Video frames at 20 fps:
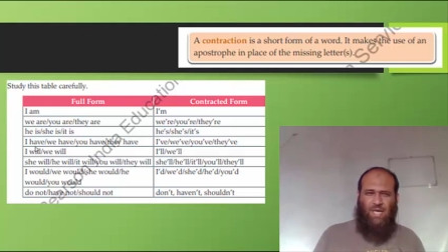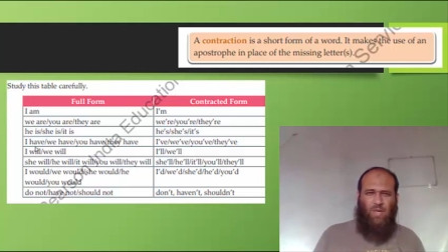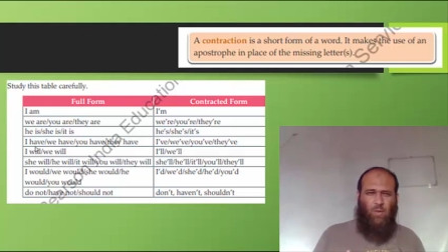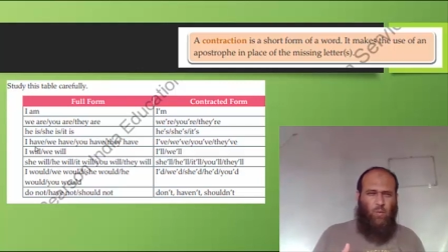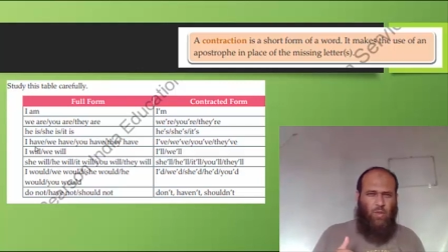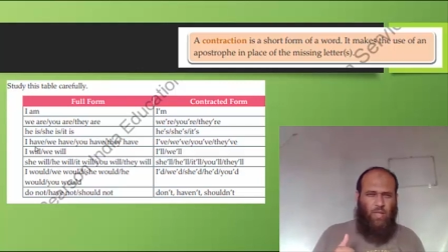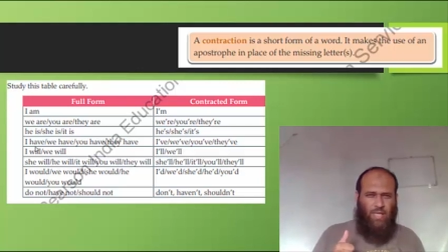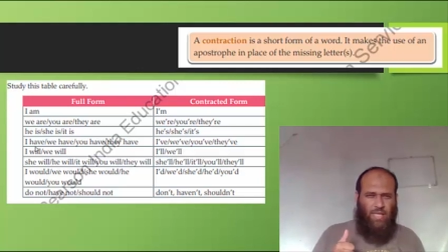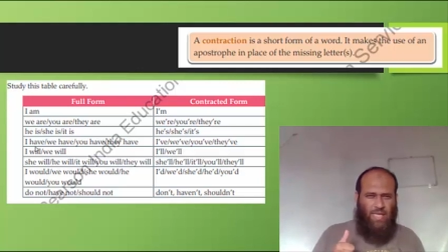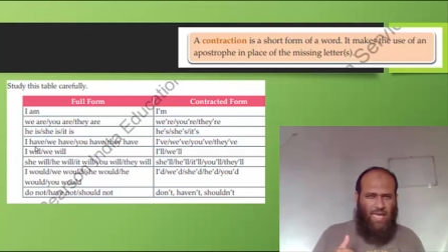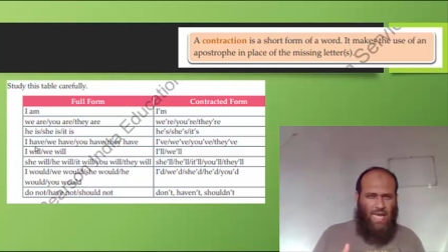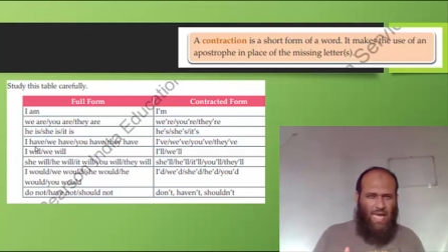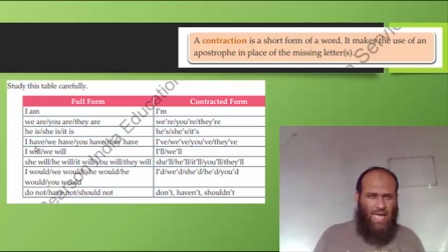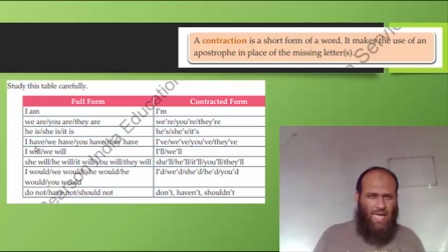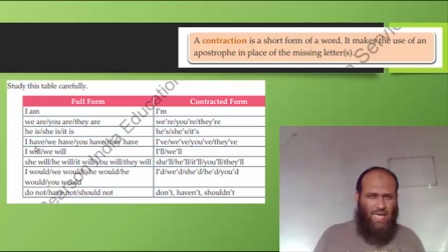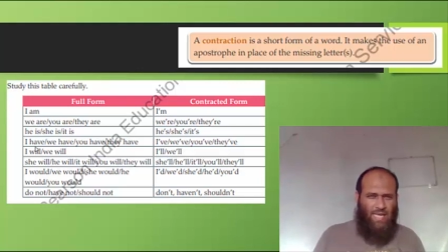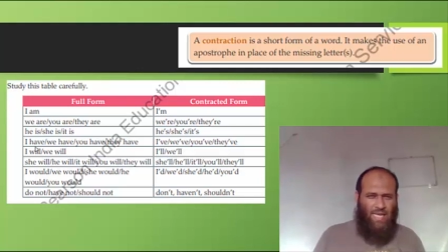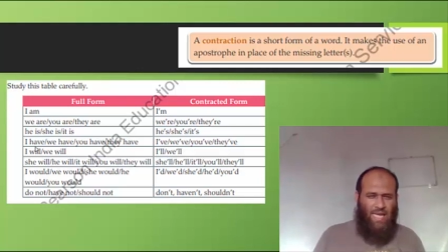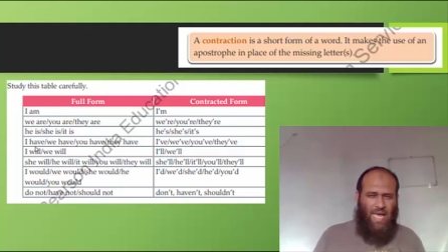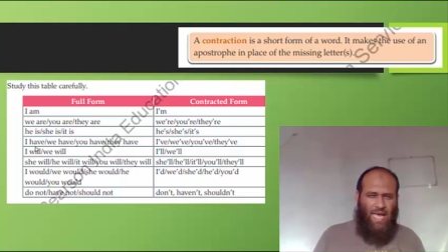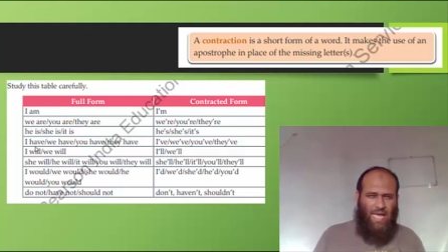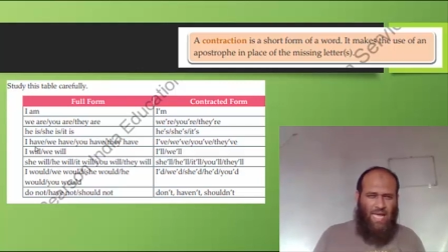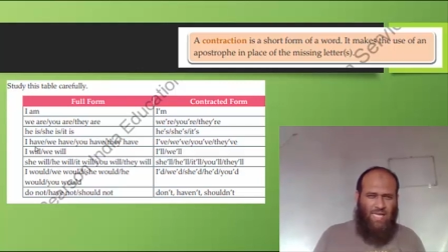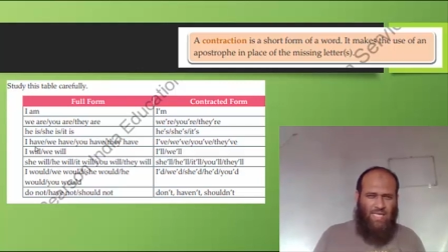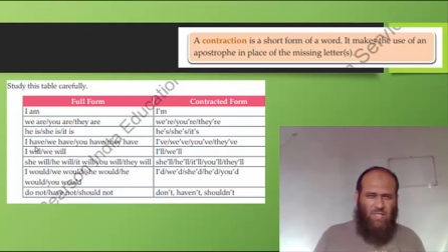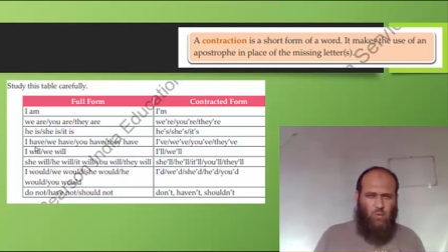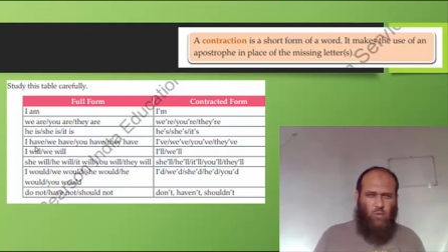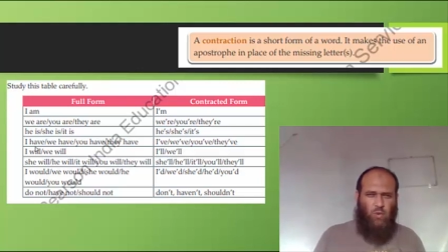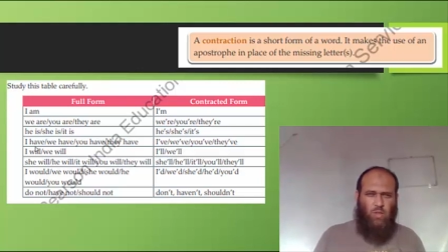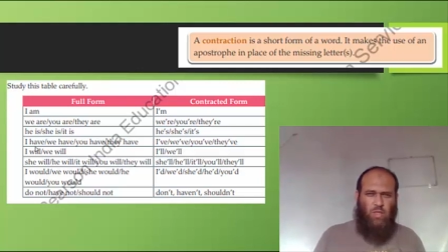we can
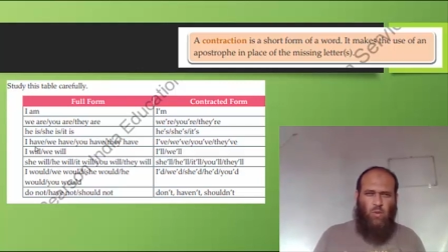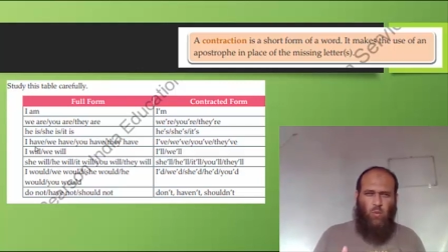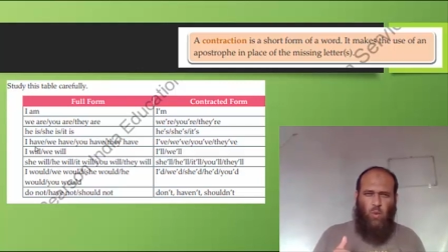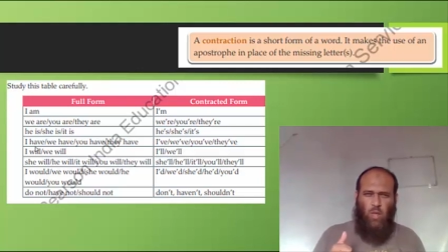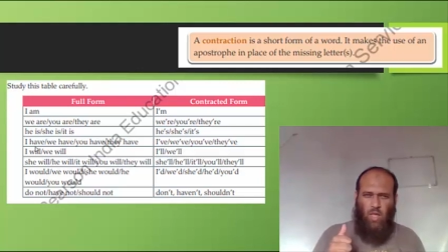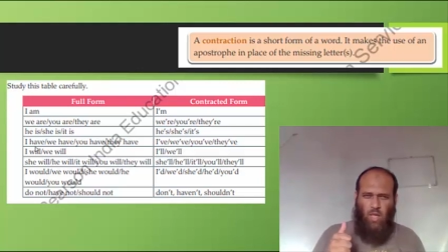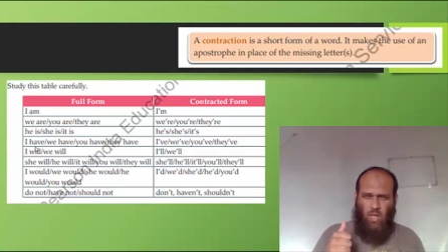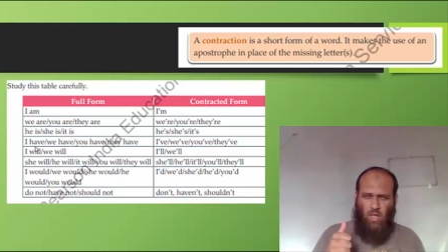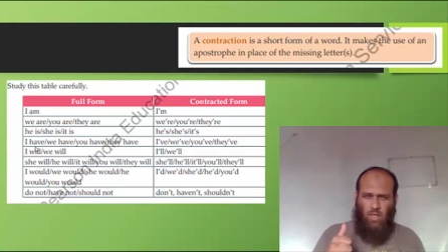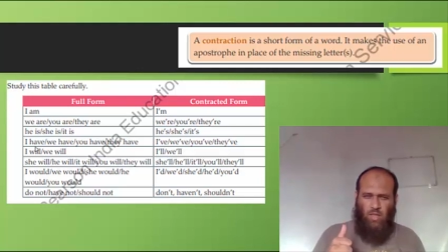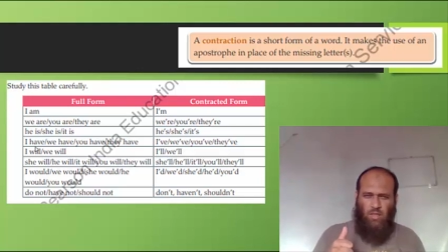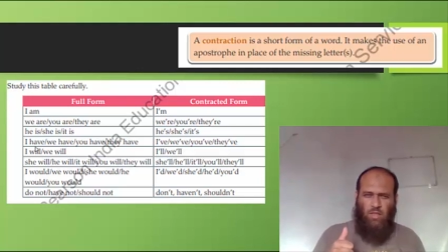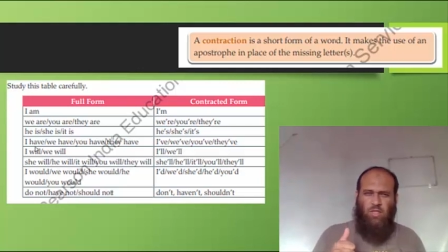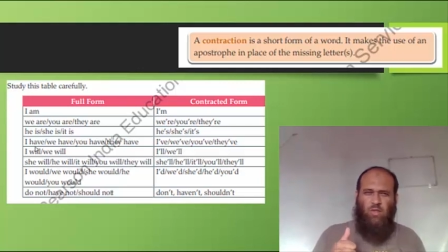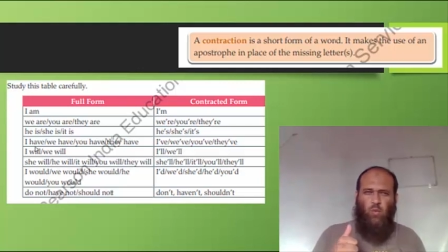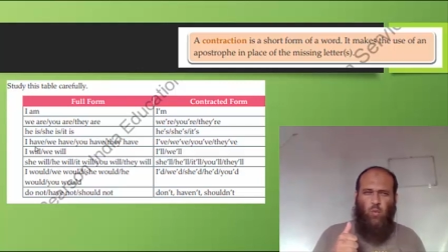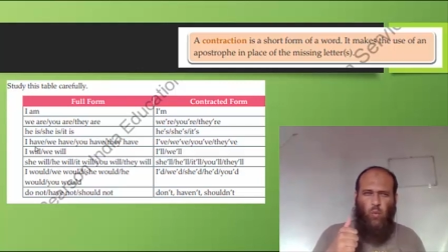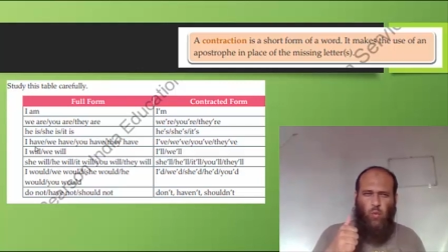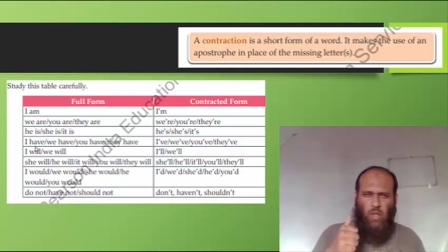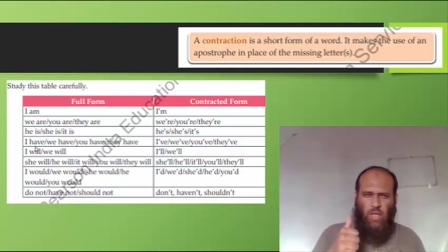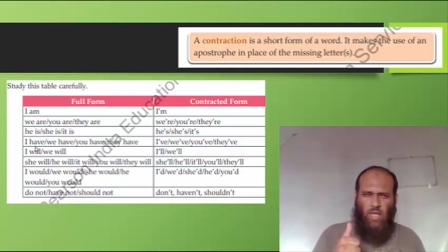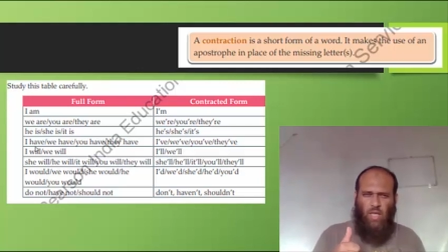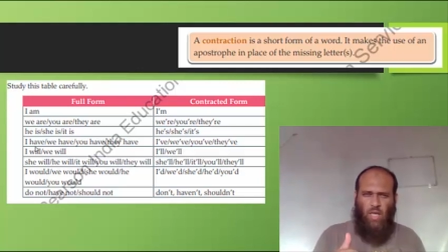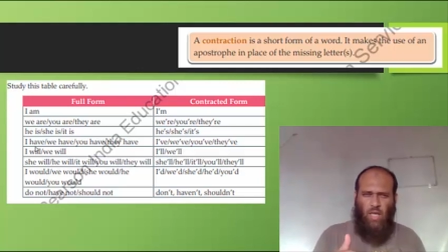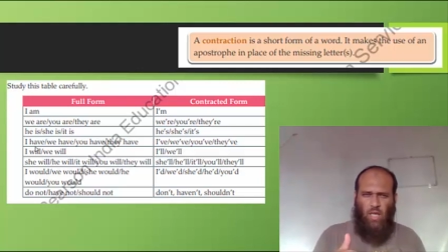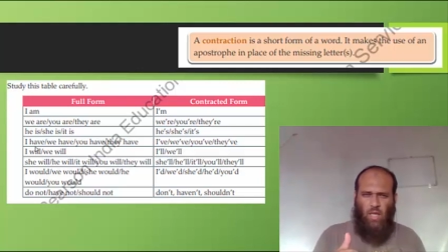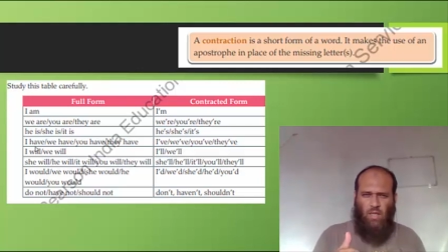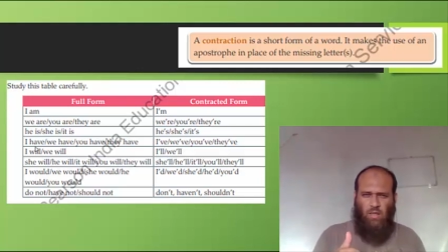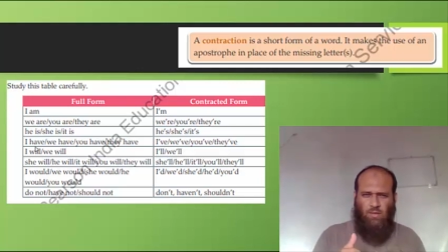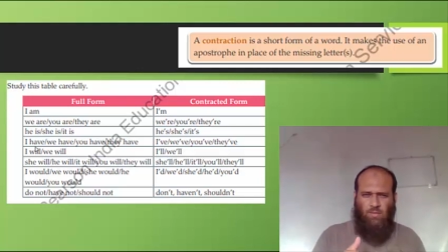and we will.
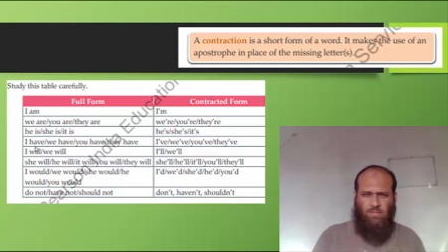We'll.